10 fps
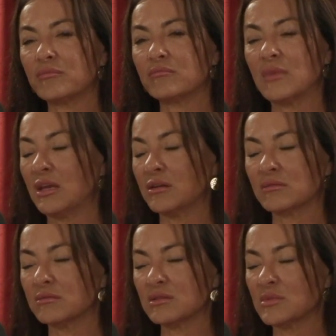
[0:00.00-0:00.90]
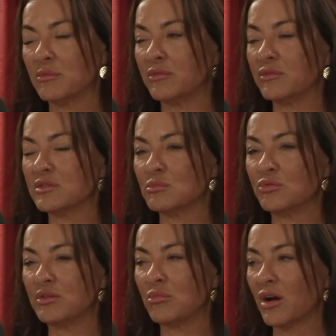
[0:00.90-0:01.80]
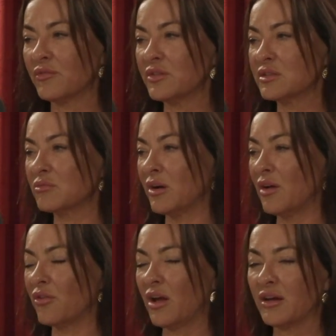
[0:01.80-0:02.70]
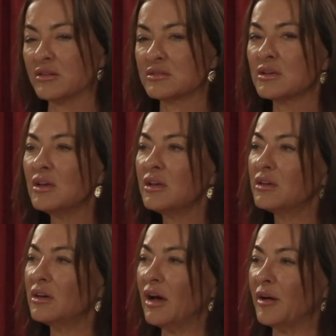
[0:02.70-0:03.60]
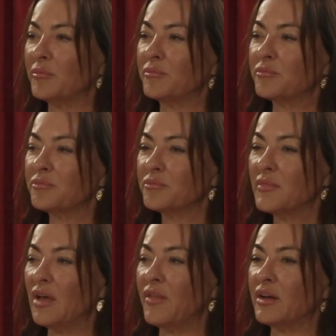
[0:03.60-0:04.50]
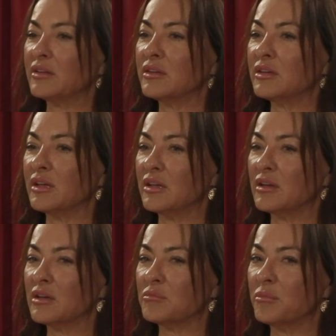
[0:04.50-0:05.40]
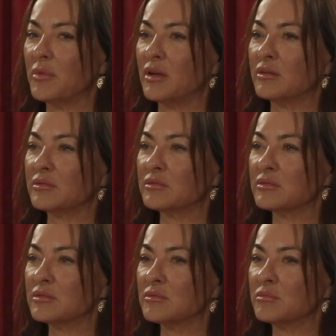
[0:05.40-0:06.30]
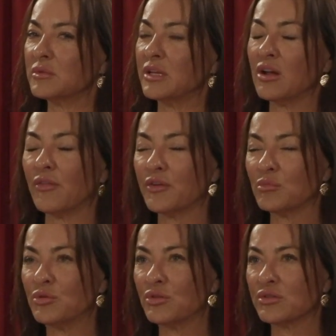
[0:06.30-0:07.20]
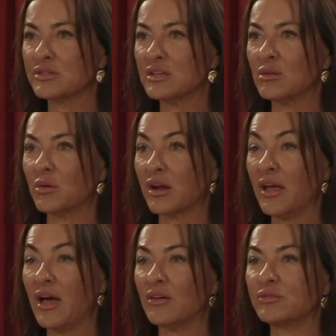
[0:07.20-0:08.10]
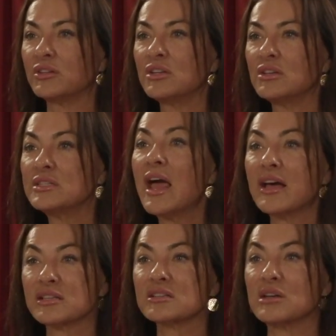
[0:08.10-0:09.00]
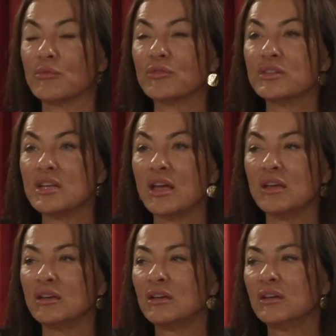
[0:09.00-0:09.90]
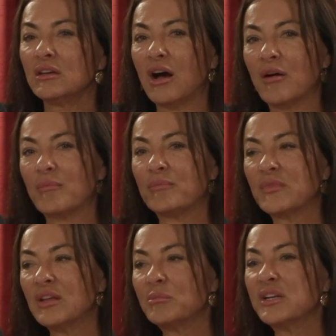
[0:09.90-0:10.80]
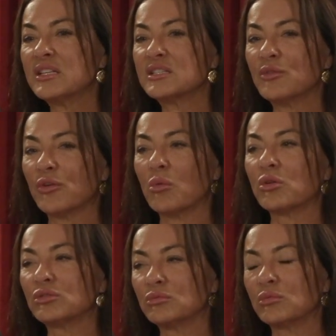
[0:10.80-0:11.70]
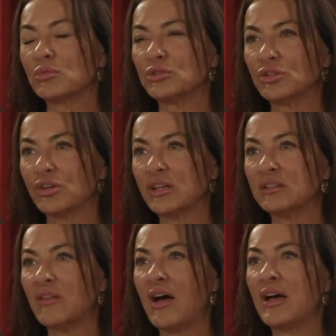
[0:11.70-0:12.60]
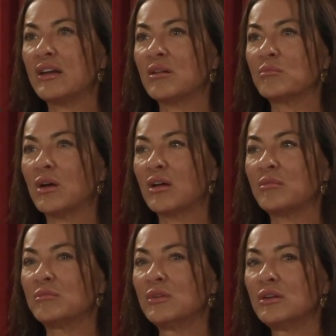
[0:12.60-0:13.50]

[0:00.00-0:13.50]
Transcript: making some type of a smoothie breakfast, whatever, eggs, and then getting on the computer and seeing what I have tasked up for the day. But it's different. We're learning a lot. I'm